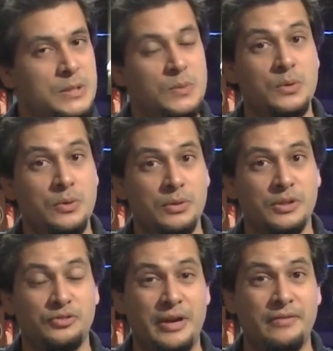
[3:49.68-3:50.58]
we
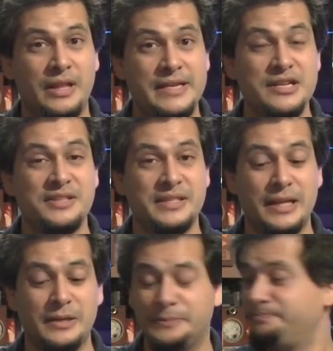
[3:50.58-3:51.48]
will travel
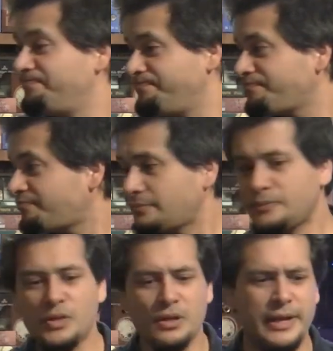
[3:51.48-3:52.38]
interstellar.
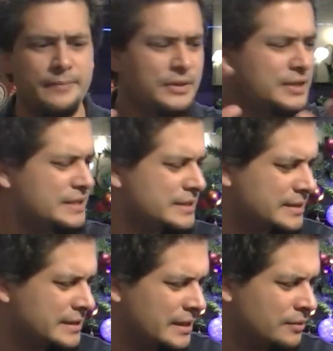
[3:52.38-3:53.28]
Okay, but
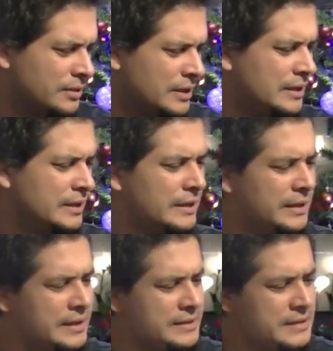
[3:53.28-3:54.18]
this
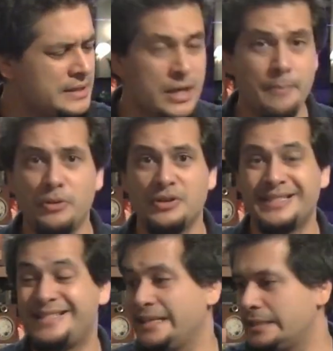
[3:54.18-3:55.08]
is number
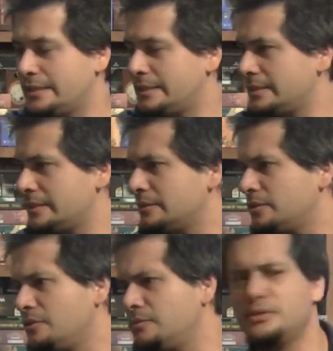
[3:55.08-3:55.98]
6.
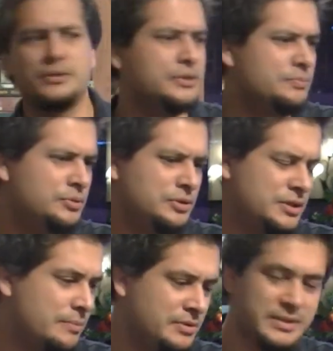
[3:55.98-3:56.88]
I'm going to put number